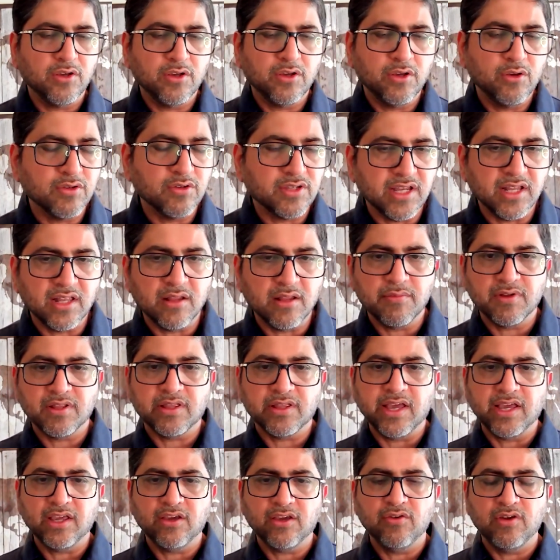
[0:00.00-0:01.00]
you send them a
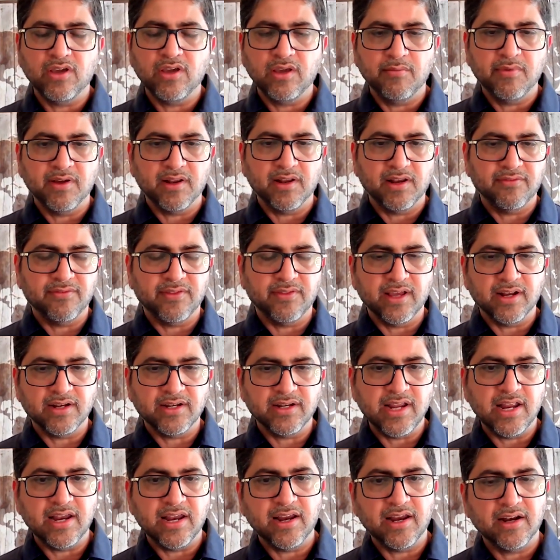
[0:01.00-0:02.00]
thank you email if they
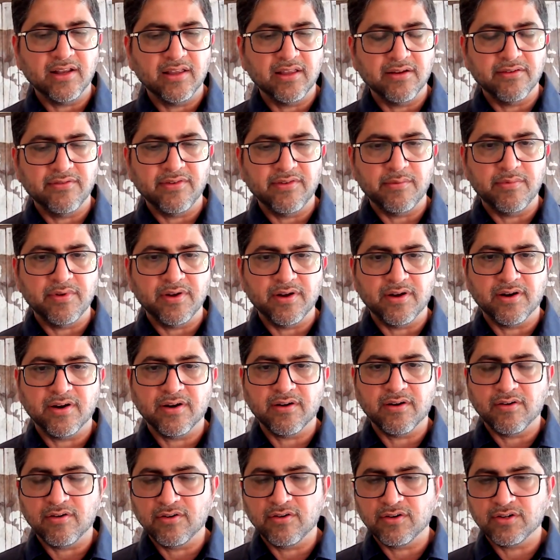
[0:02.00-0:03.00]
attended the
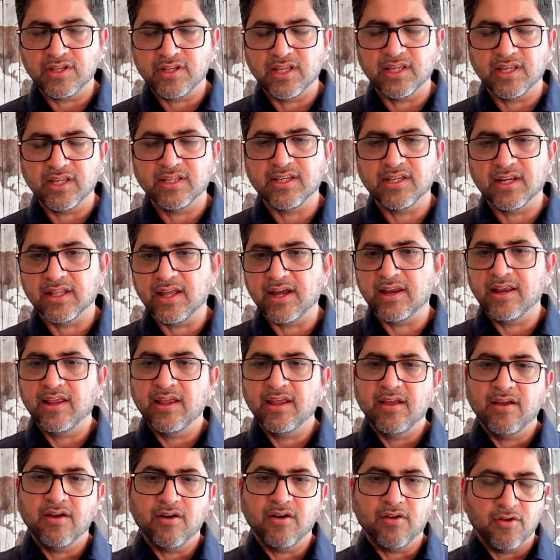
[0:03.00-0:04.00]
webinar or things like that,